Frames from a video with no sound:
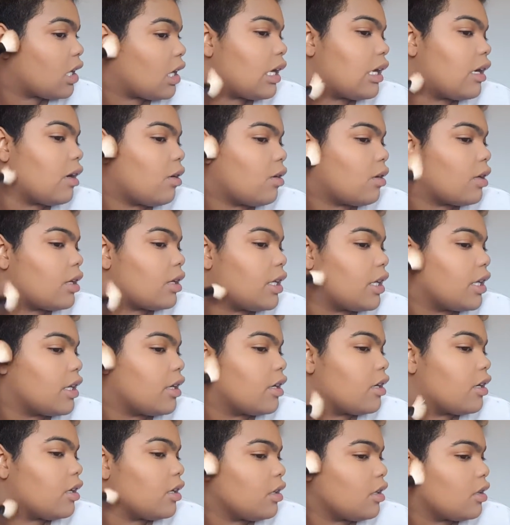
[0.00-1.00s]
I go
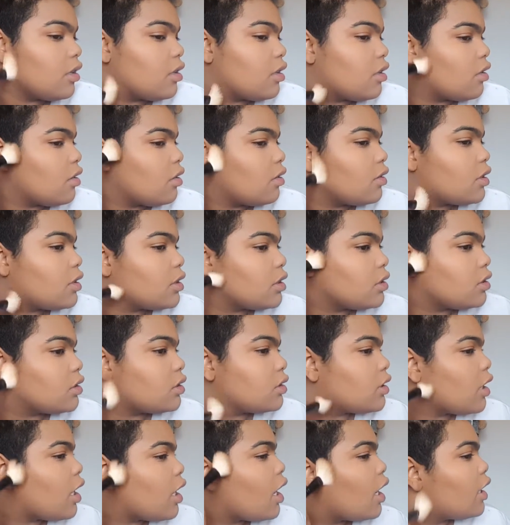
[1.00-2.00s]
here on the
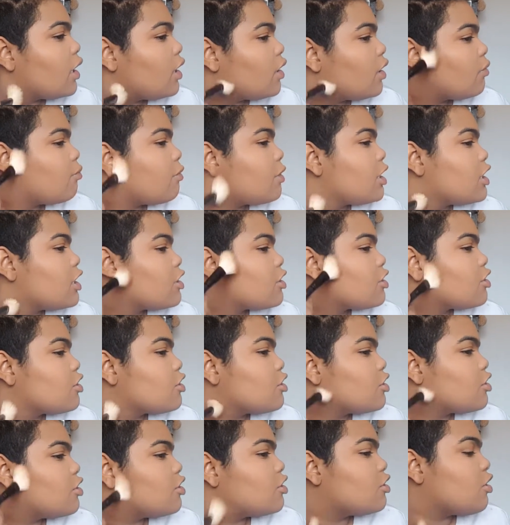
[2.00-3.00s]
side of my
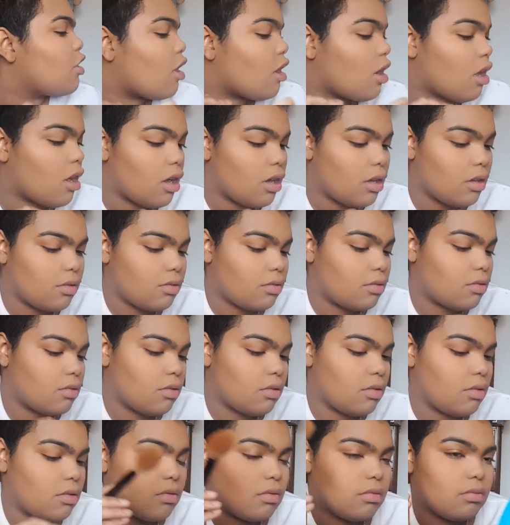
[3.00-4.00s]
jaw.
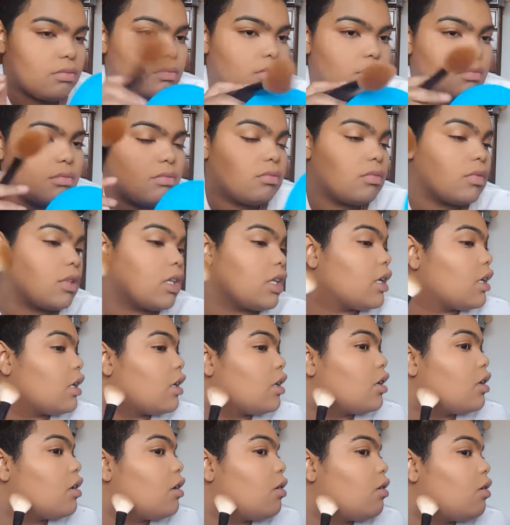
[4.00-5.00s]

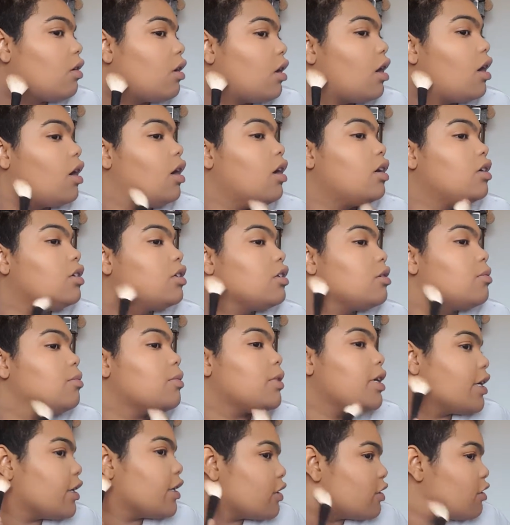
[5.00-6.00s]
I go under
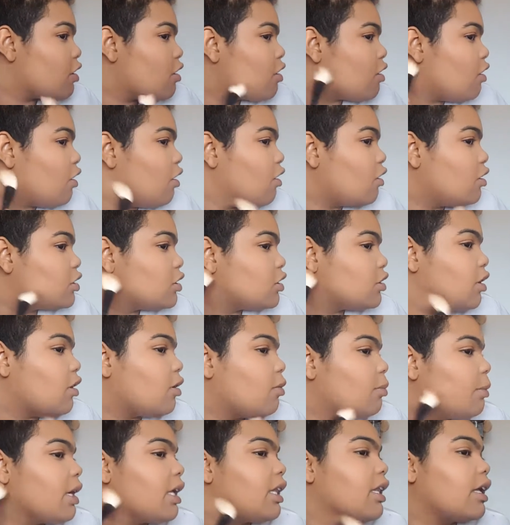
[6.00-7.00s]
my jaw
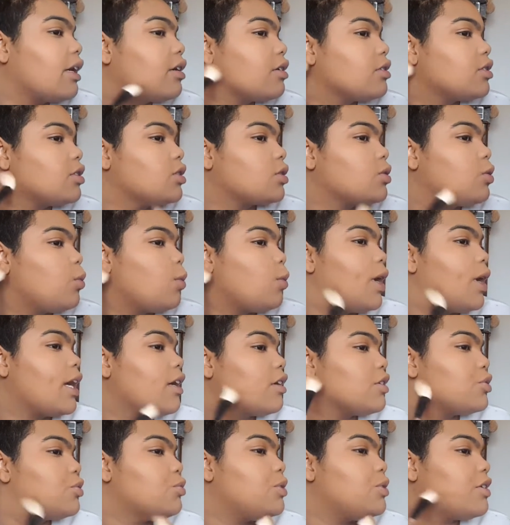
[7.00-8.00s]
also. Make like a
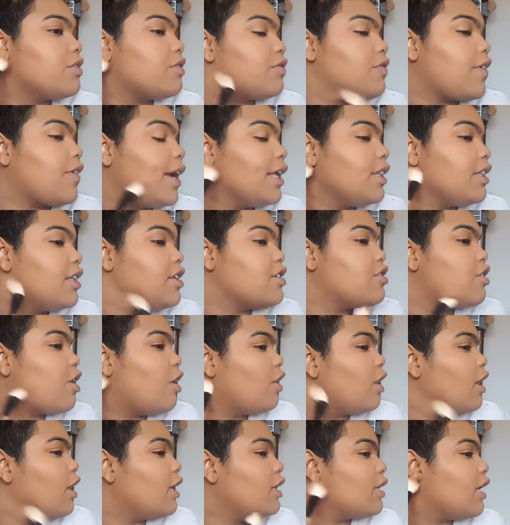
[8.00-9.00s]
square to define the
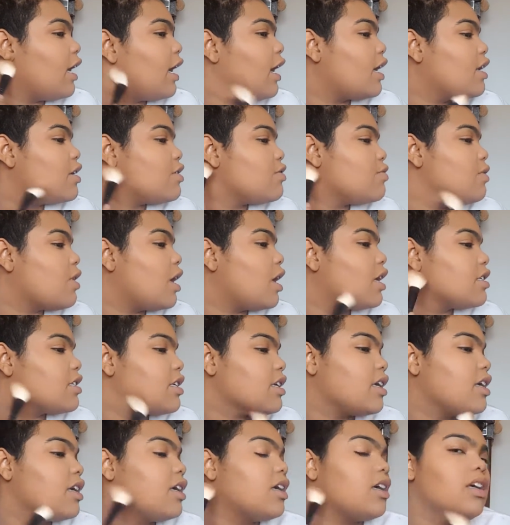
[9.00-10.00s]
jawline that I do not
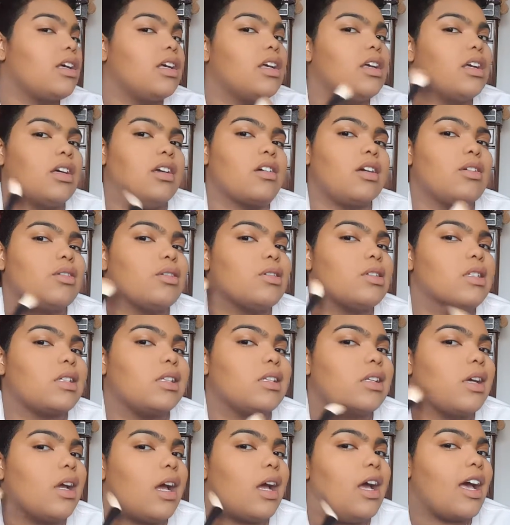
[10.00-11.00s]

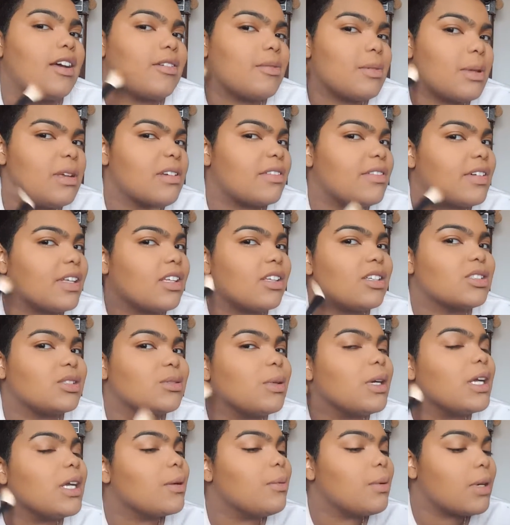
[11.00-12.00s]
currently have. And if I lost
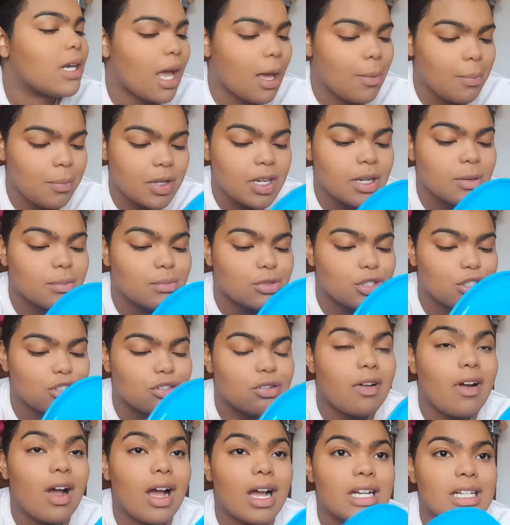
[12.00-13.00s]
weight, it won't happen. I'm
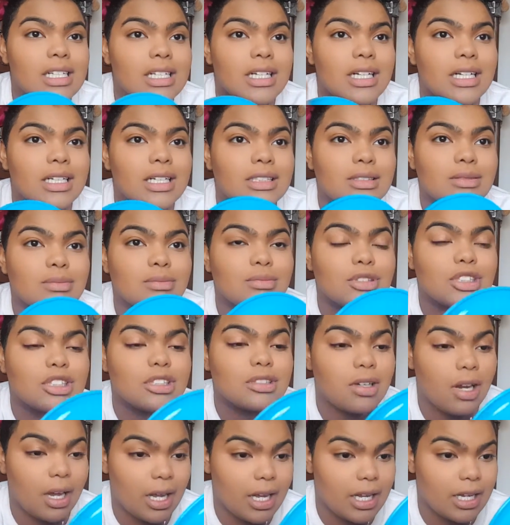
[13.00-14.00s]
trying, guys. I'm
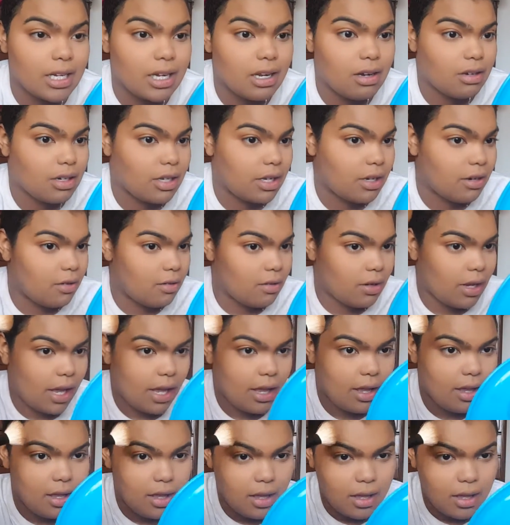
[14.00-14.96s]
trying out here, okay?